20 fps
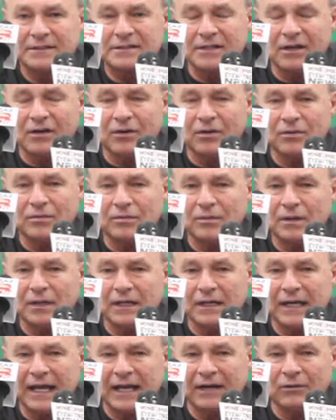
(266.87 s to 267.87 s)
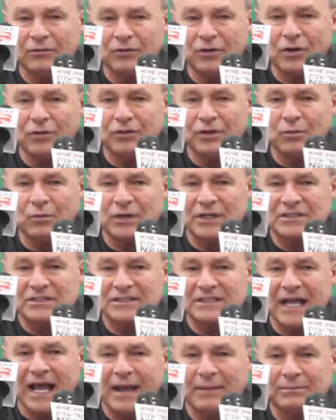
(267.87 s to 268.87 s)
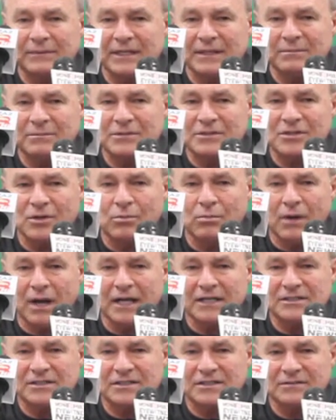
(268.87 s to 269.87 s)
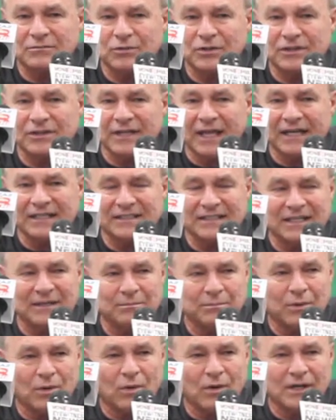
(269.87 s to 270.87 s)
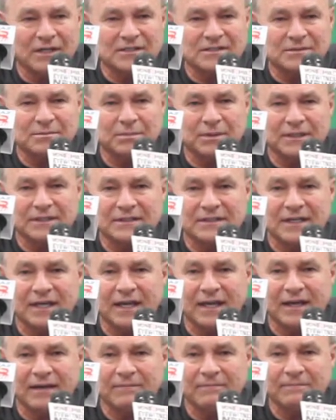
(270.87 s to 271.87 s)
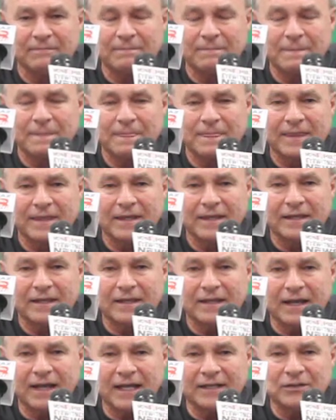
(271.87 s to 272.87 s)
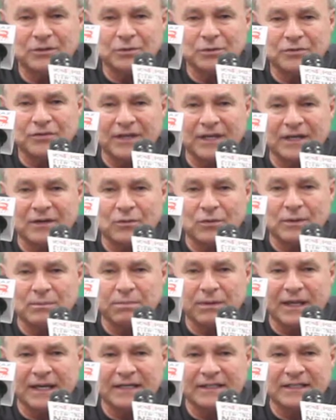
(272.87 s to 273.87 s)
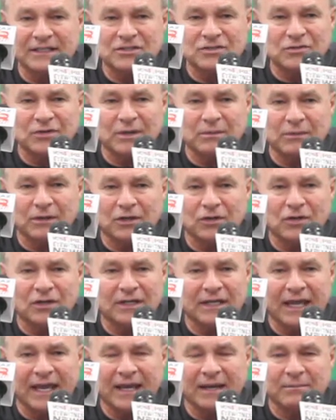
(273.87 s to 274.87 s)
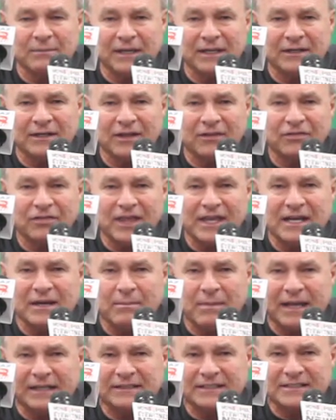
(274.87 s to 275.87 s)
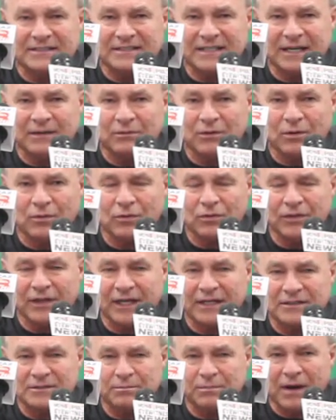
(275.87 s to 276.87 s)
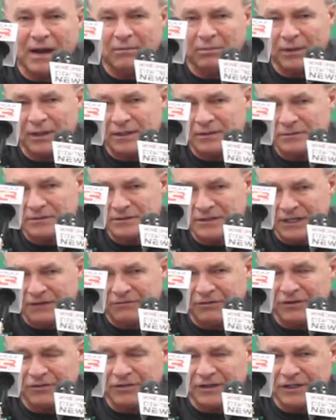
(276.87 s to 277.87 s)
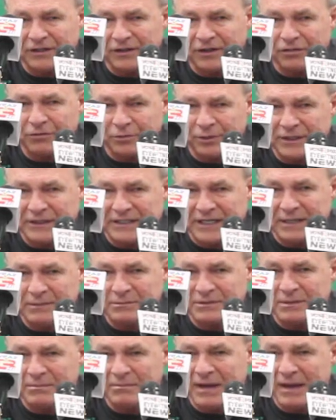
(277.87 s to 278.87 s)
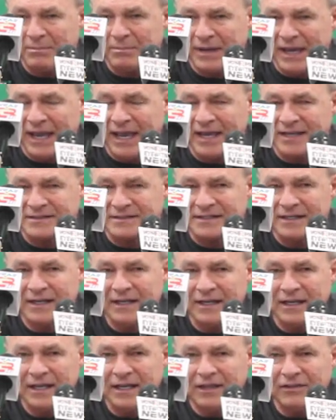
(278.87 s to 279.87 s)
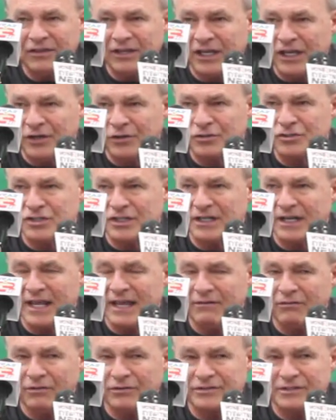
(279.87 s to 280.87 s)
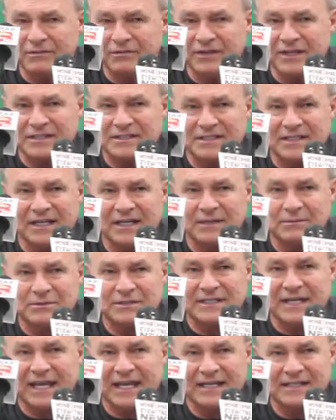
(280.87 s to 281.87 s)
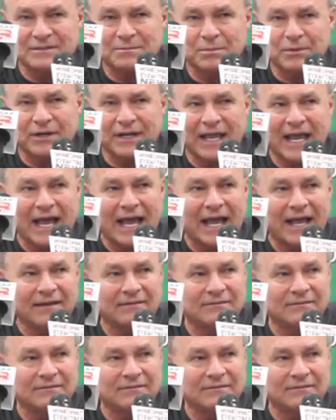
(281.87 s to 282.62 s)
So I don't know that we stopped him so much with 19 points, but I do think we played an extremely good game. And the thing about this team that's probably different than the three teams in my past, the energy level of this team stays pretty high.